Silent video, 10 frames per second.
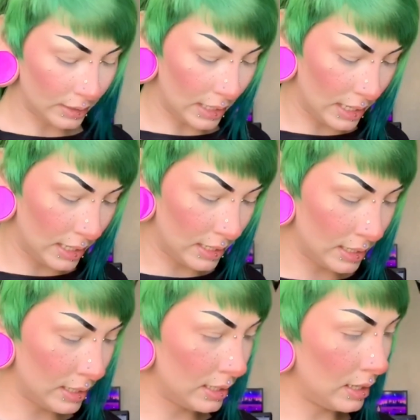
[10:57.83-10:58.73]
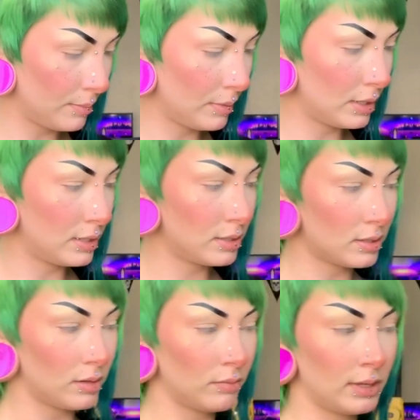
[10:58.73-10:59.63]
and I'm gonna
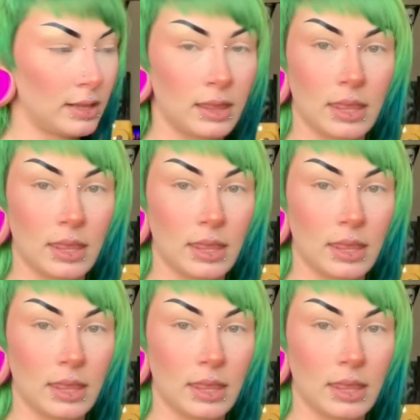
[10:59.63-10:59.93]
start with